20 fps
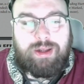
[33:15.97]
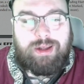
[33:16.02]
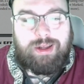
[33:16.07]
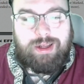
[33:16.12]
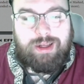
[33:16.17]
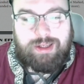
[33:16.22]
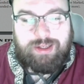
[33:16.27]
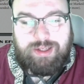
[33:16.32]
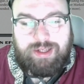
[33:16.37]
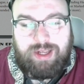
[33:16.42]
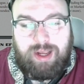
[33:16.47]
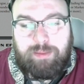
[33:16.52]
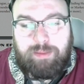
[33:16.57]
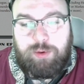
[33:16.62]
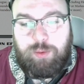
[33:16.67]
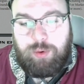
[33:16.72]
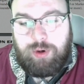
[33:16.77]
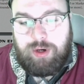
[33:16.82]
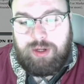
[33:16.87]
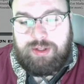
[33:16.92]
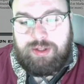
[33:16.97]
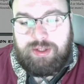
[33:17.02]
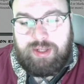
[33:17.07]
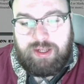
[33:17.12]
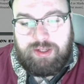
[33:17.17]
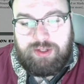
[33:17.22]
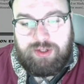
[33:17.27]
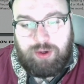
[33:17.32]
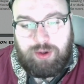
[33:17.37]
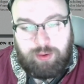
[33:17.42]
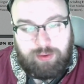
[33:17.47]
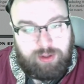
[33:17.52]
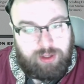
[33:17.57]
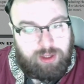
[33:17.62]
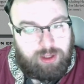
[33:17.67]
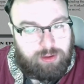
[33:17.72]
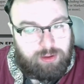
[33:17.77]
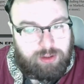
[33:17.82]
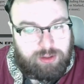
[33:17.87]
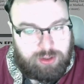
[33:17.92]
except where it says so on the
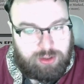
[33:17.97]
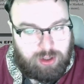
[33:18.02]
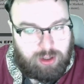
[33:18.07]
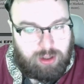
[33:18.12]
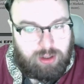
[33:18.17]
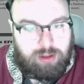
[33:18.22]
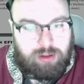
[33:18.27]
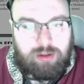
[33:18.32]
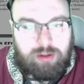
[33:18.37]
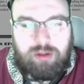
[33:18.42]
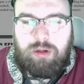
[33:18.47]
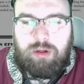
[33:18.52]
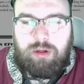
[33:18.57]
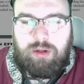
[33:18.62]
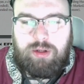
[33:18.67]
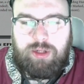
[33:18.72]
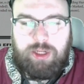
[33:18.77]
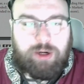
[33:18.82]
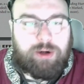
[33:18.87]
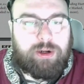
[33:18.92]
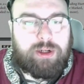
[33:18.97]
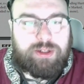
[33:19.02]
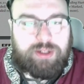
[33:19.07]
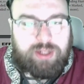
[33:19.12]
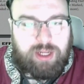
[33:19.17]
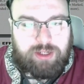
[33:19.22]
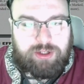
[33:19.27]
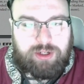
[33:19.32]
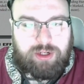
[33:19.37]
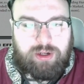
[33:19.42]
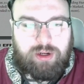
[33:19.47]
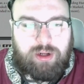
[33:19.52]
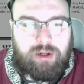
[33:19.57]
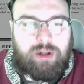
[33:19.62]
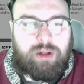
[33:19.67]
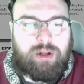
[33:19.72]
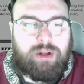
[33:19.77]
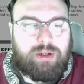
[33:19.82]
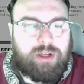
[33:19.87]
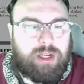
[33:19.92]
healing chart. During a session,
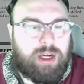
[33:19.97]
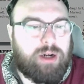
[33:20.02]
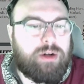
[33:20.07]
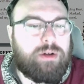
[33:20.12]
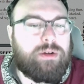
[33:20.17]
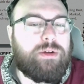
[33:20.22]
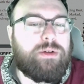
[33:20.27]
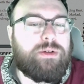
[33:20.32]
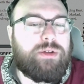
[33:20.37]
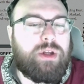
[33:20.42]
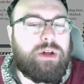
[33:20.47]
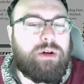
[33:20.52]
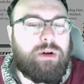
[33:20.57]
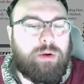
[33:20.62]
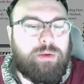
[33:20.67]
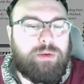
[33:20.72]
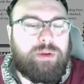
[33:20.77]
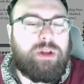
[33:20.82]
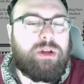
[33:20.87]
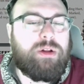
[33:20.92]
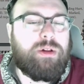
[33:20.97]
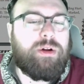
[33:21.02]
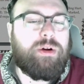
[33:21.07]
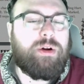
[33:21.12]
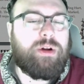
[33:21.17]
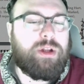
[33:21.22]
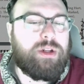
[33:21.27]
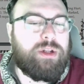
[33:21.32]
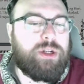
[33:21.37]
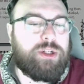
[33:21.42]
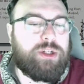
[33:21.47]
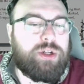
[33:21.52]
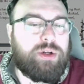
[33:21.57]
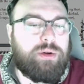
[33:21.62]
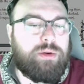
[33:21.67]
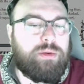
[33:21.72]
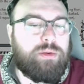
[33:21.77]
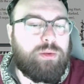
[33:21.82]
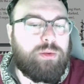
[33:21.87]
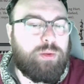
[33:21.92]
characters can only clear a
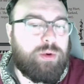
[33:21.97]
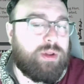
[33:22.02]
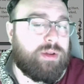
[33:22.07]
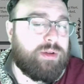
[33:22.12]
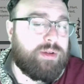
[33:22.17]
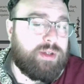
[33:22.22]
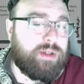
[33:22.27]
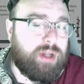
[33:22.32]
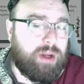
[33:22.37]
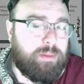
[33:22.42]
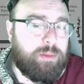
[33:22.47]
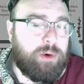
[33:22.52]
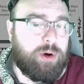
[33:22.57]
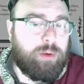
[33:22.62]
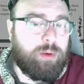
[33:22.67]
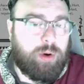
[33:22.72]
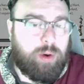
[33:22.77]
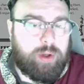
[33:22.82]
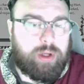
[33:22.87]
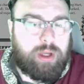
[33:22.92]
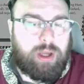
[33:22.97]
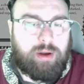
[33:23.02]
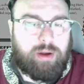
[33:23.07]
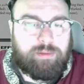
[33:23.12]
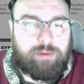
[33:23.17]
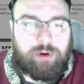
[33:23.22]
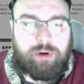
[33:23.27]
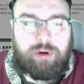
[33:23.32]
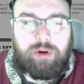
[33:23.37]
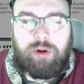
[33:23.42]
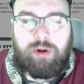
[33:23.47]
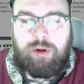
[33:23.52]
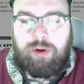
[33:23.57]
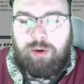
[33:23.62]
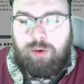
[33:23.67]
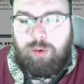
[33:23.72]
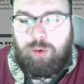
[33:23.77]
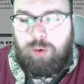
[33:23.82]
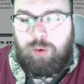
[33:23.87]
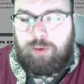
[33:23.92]
condition with some heroic effort
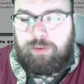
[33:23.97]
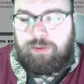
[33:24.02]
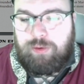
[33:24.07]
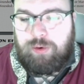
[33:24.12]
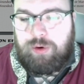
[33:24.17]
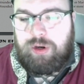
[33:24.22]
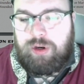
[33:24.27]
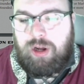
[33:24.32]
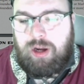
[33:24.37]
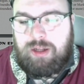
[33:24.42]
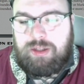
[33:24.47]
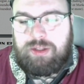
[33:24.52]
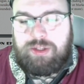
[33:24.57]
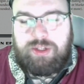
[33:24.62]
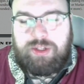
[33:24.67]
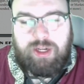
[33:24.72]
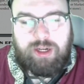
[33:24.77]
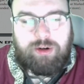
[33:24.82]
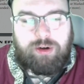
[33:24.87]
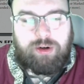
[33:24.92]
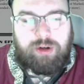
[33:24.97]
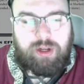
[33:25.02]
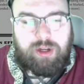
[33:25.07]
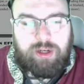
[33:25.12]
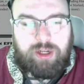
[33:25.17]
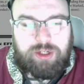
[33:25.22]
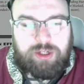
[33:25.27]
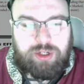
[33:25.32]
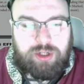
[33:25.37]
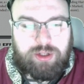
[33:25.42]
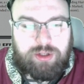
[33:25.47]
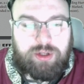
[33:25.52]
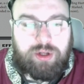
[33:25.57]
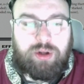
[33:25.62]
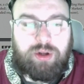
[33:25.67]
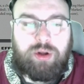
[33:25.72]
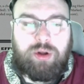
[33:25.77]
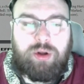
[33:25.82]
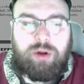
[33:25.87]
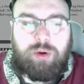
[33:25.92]
or for non-standard conditions
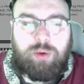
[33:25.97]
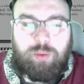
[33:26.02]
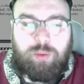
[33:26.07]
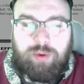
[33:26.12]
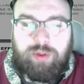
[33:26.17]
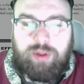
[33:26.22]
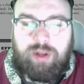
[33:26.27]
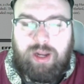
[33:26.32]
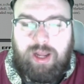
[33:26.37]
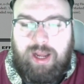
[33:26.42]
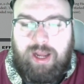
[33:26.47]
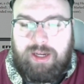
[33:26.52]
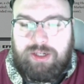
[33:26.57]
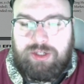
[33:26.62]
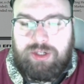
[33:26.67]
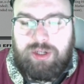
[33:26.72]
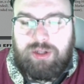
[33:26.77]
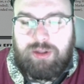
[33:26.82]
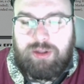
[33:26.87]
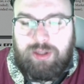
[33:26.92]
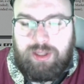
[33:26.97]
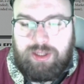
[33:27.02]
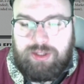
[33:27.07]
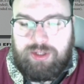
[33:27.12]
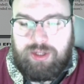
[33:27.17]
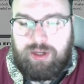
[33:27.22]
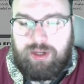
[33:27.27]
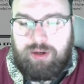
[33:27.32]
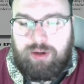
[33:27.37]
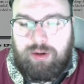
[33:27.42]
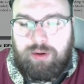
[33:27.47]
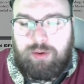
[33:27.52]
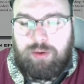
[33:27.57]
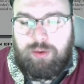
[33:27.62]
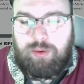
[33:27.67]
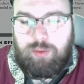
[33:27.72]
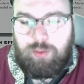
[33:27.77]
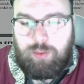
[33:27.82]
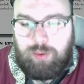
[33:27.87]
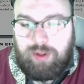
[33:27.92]
with an action listed
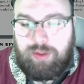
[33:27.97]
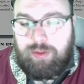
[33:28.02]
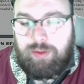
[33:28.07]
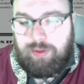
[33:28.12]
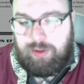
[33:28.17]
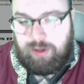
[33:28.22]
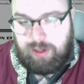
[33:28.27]
with the